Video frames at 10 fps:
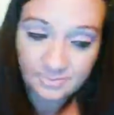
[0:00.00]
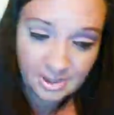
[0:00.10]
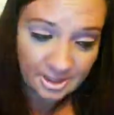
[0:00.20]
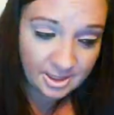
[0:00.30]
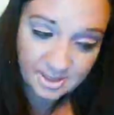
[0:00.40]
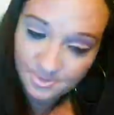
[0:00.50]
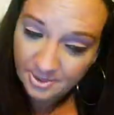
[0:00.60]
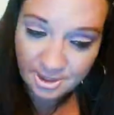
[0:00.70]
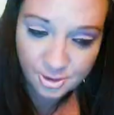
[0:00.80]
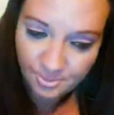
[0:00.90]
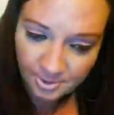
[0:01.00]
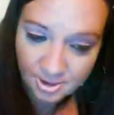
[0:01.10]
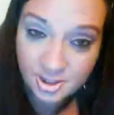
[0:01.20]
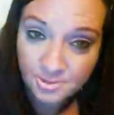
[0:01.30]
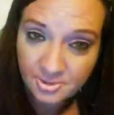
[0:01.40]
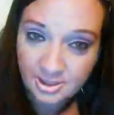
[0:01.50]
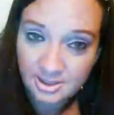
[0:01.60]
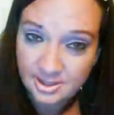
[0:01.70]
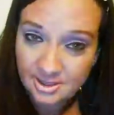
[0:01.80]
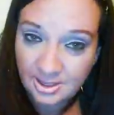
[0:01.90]
Yeah, that's major punishment,
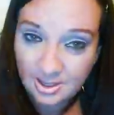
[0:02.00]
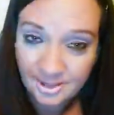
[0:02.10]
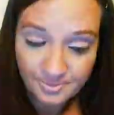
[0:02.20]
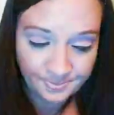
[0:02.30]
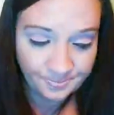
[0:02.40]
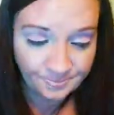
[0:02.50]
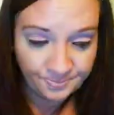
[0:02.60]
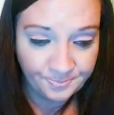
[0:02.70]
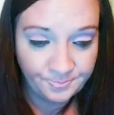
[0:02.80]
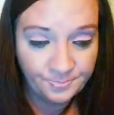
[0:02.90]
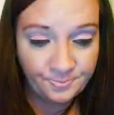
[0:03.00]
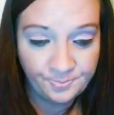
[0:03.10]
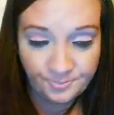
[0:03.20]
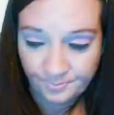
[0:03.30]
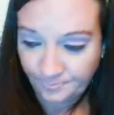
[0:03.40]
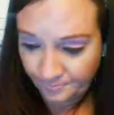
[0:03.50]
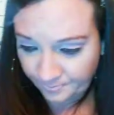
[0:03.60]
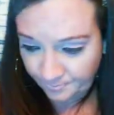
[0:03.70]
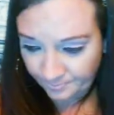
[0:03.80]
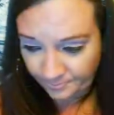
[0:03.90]
I'd say.
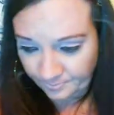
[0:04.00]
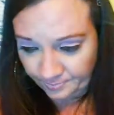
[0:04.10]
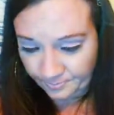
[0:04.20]
Mm-hmm.